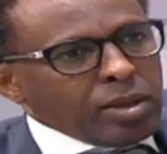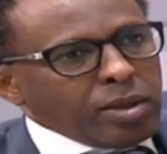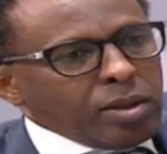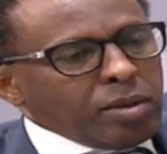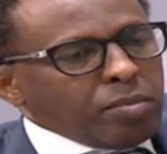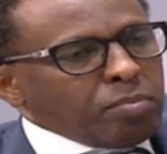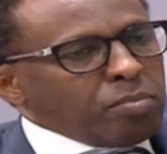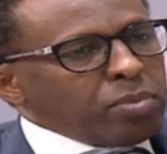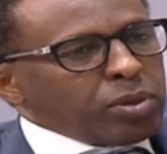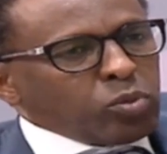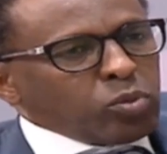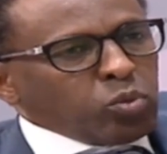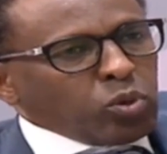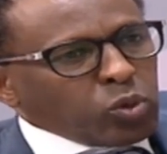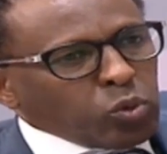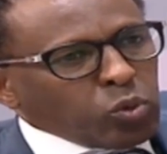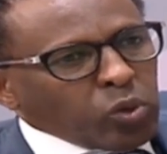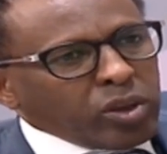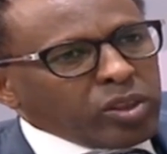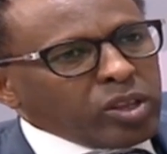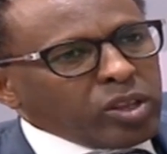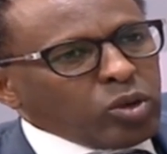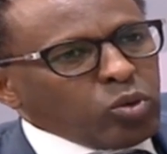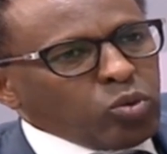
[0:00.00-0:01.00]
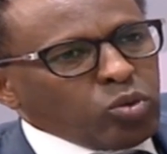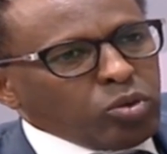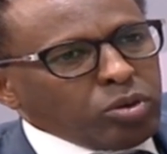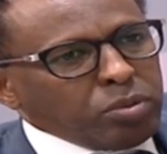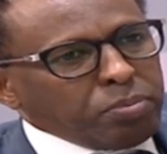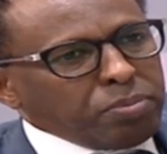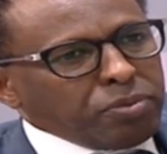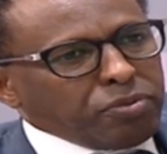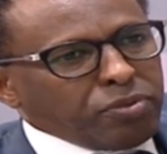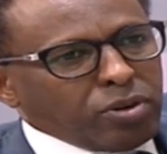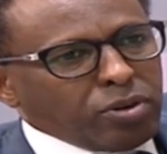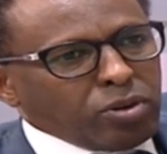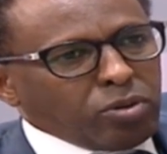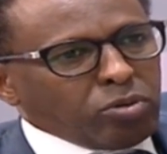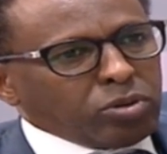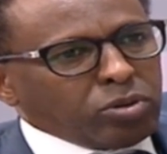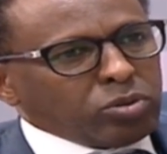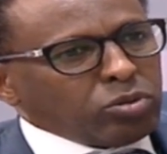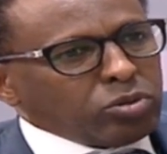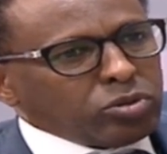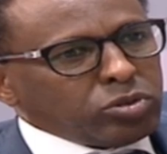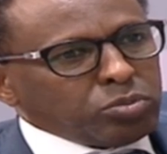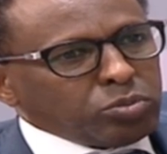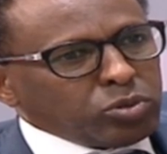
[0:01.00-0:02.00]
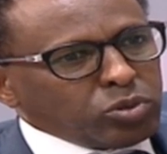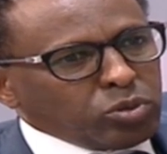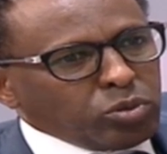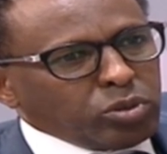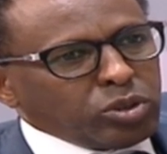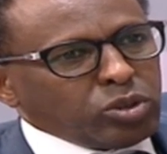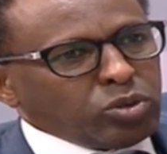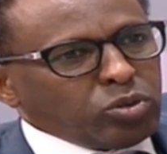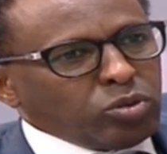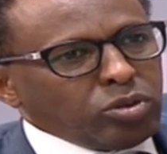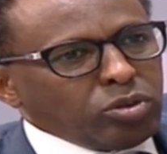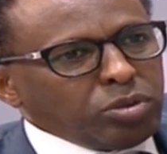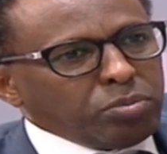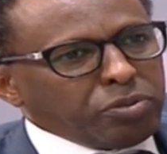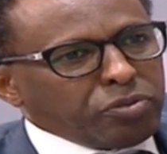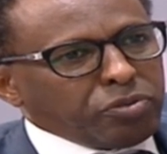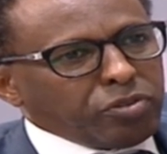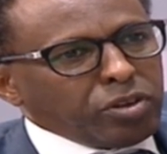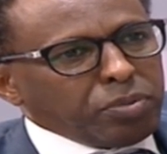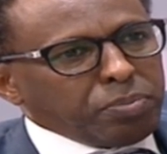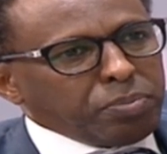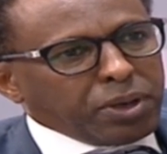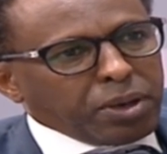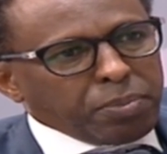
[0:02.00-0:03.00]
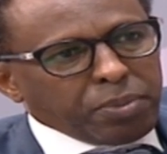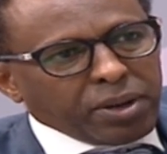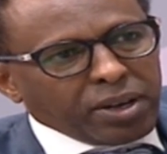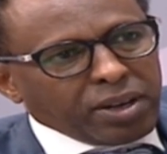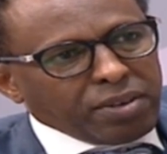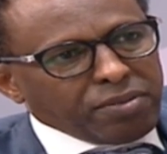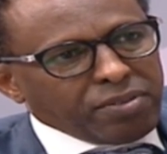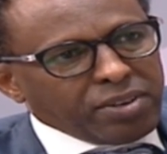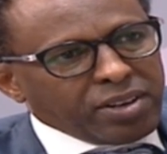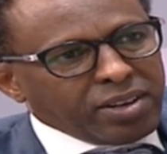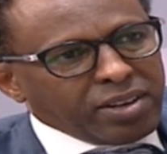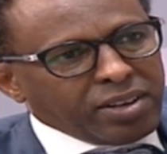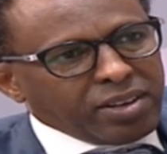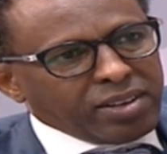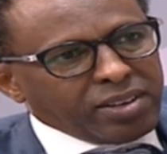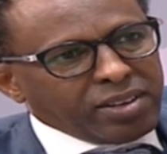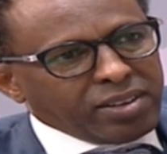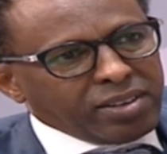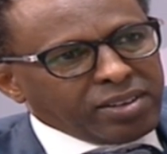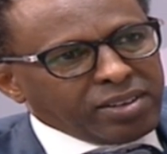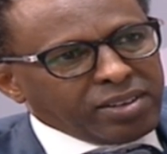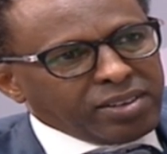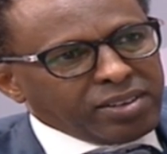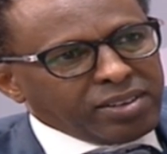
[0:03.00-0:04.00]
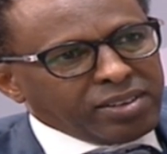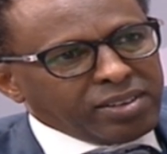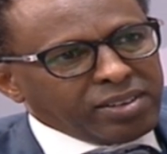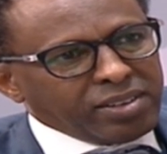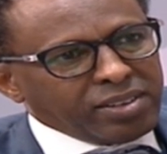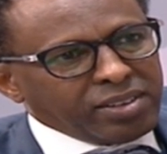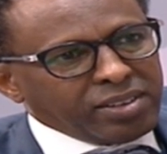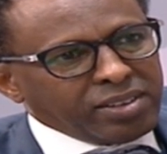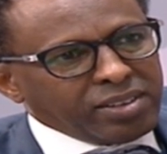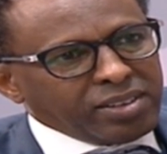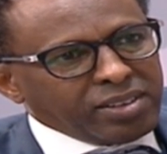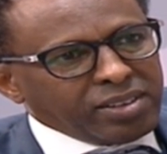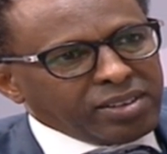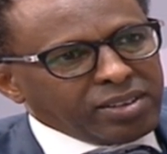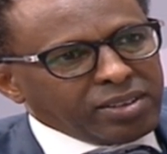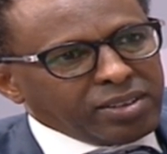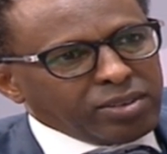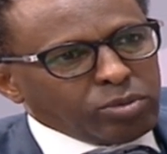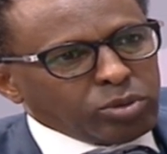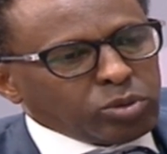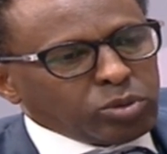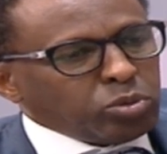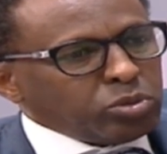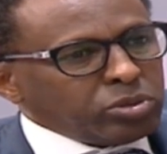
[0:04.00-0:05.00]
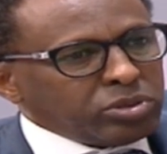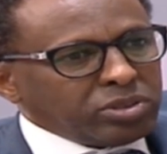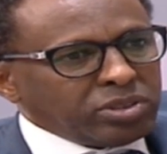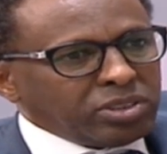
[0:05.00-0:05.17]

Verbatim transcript: But what were they doing before? What was Mutua doing before he became a governor? What was he? He